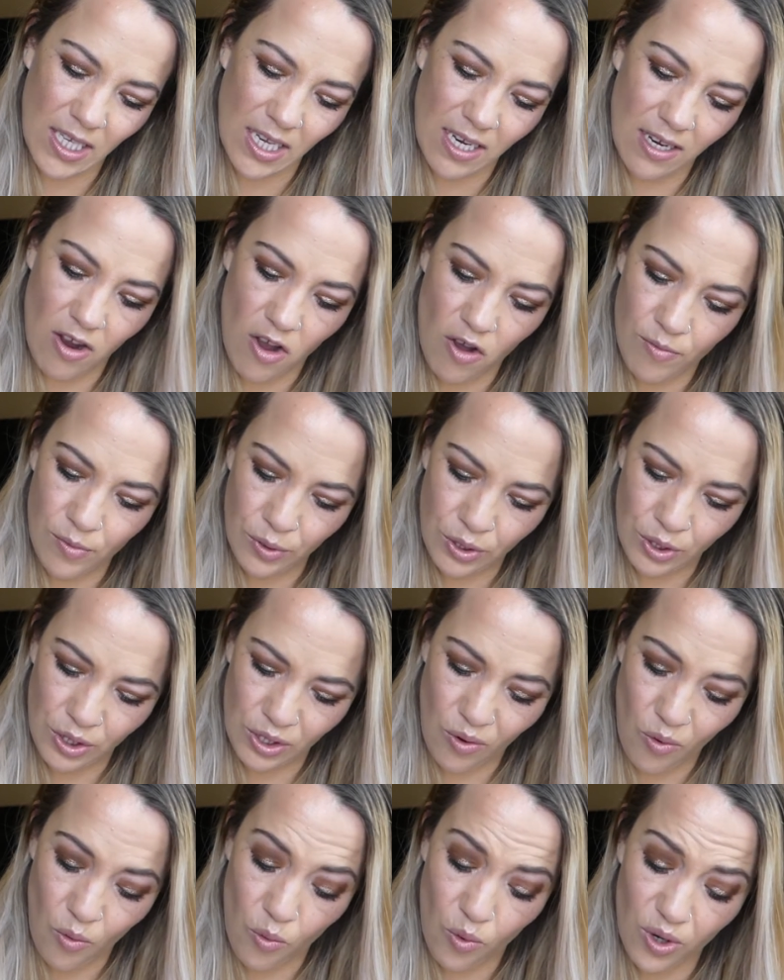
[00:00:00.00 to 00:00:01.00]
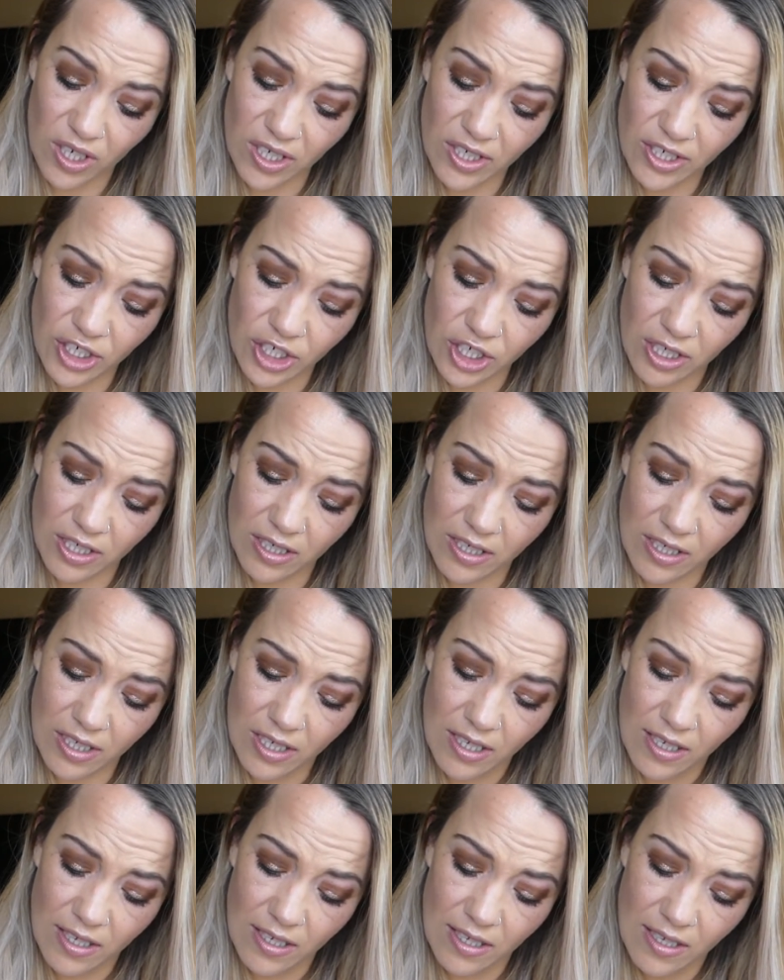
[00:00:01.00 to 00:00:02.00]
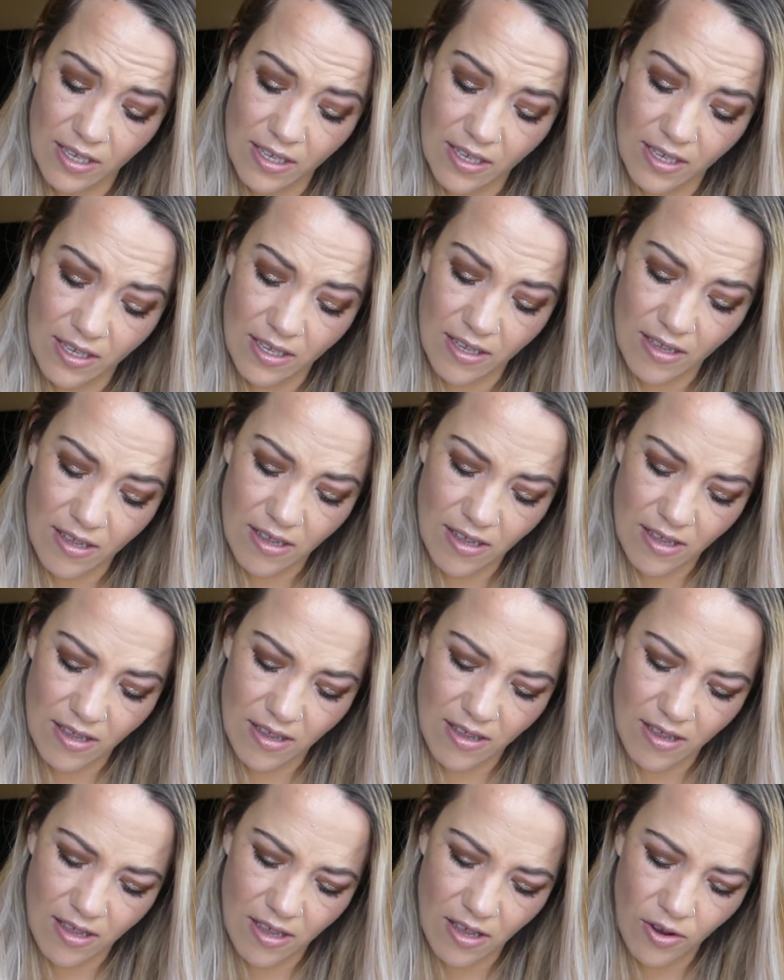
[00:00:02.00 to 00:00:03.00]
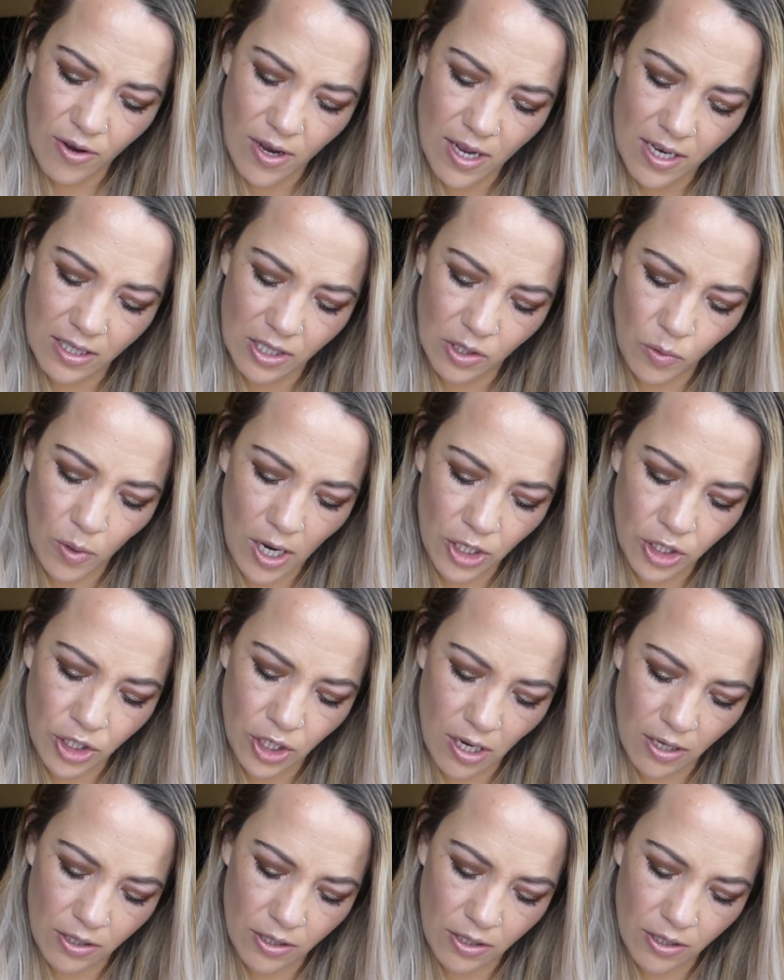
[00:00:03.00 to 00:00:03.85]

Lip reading: like almost orange. I'll go ahead and swatch it.